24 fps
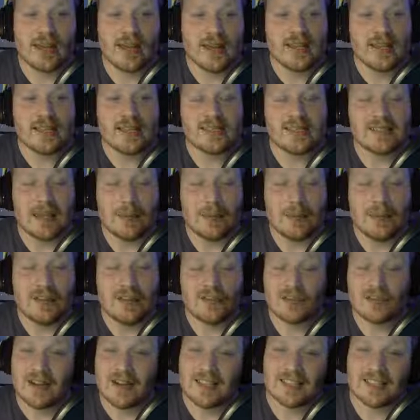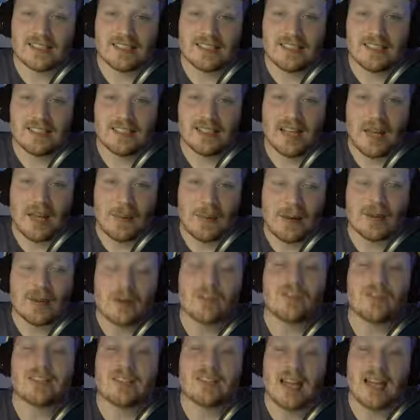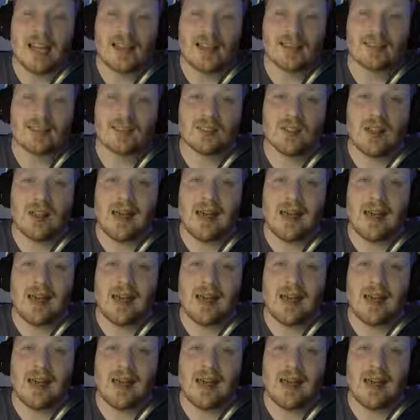semi-threatening amount of attacks